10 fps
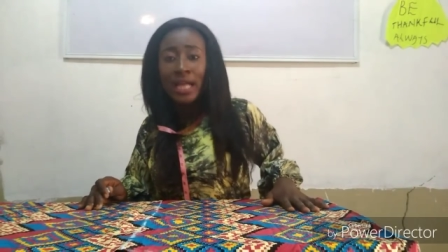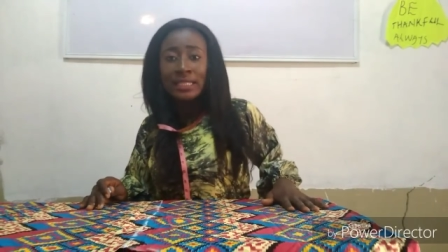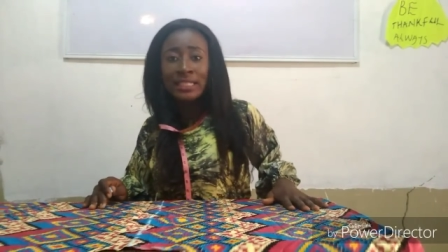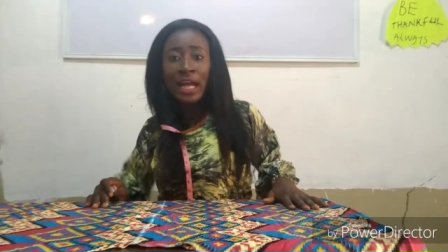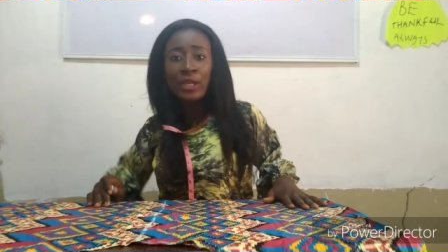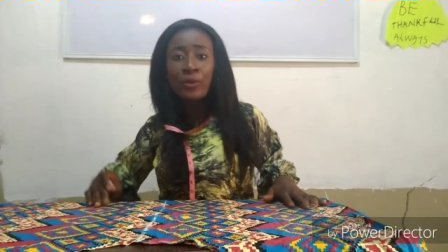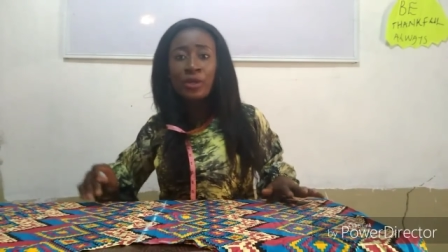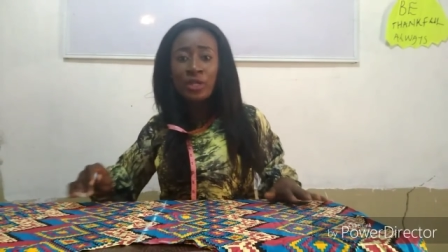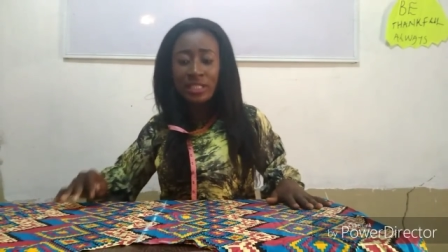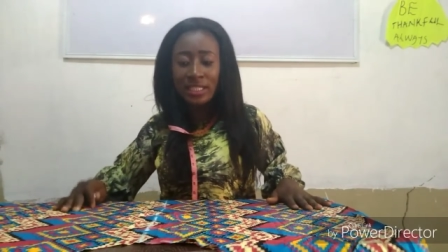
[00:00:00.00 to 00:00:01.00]
Now you will
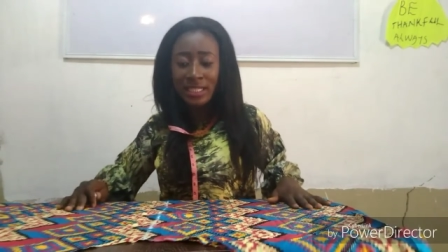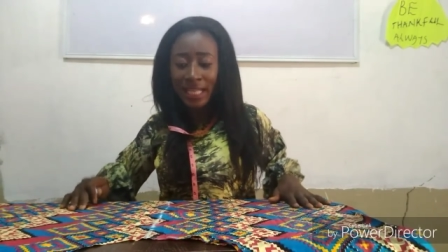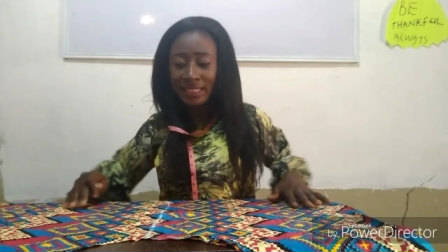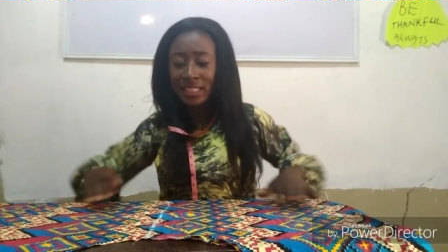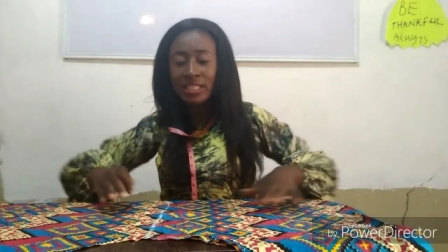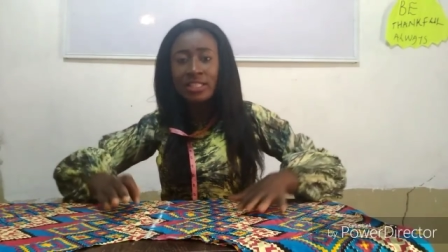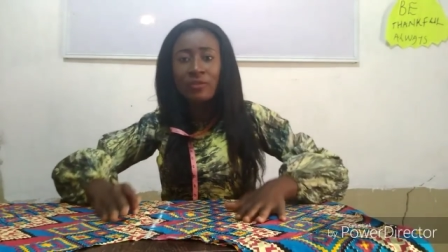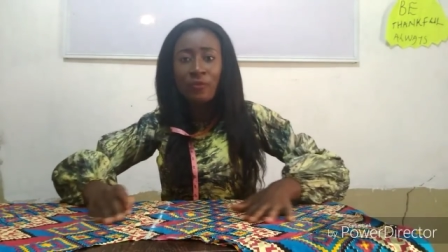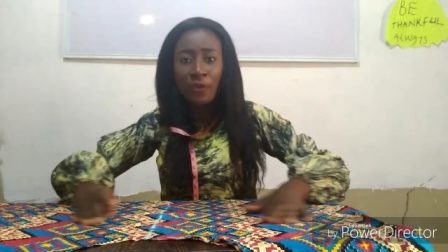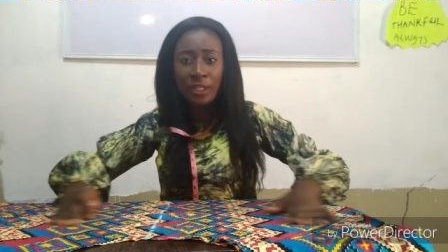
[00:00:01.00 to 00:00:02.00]
notice that this is the
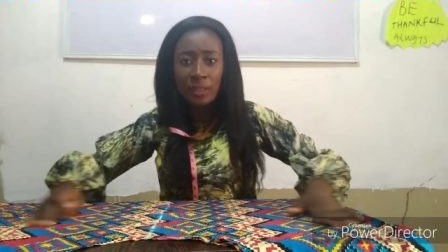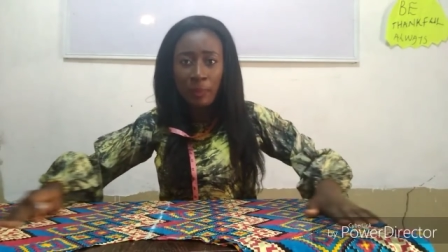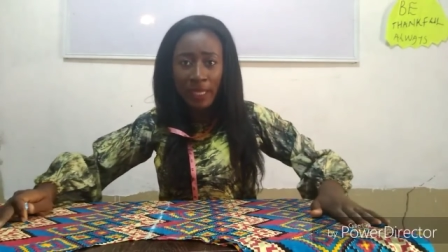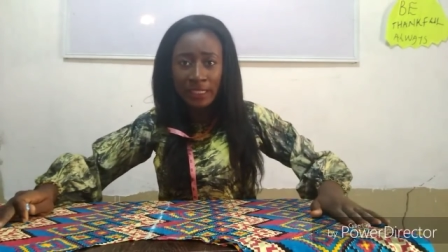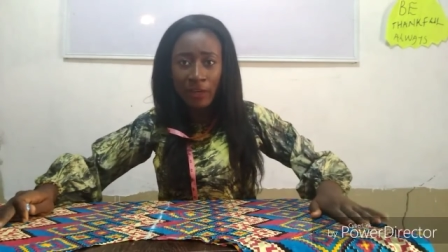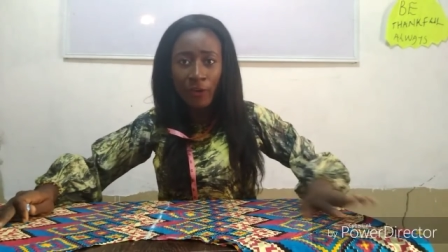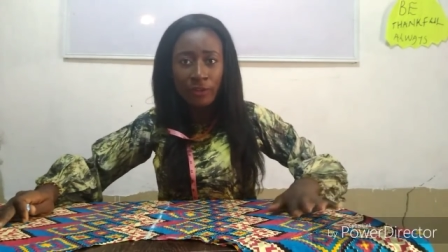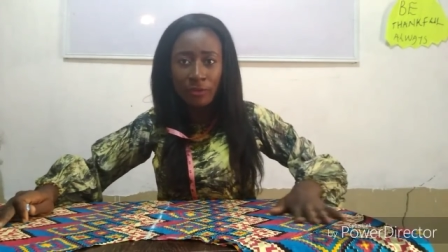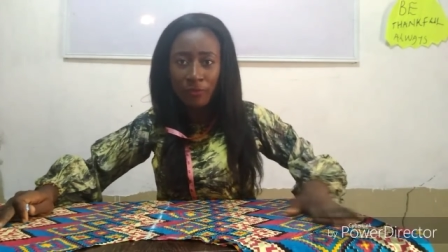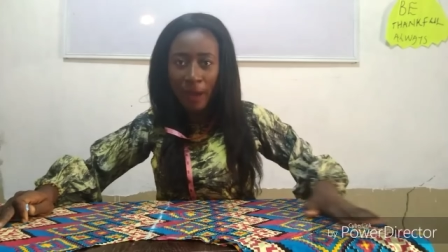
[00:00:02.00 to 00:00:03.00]
front panel
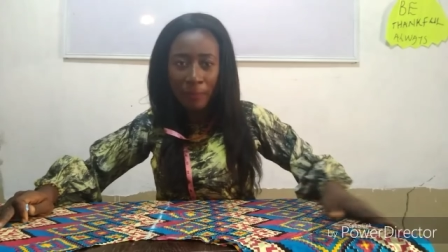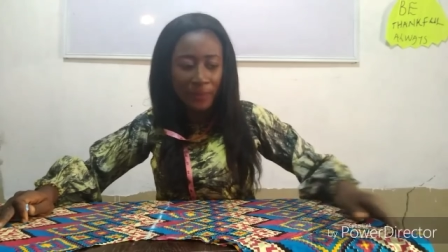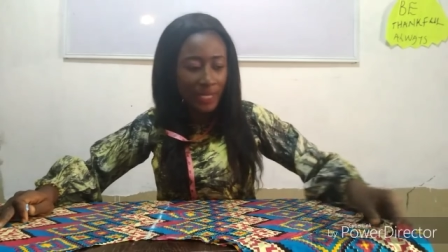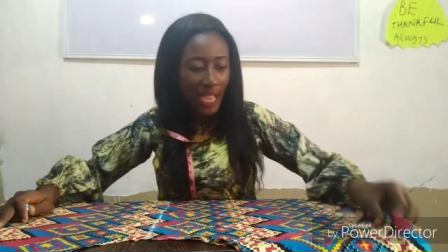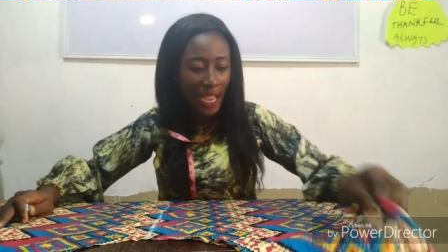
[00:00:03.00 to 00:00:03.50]
of the fabric.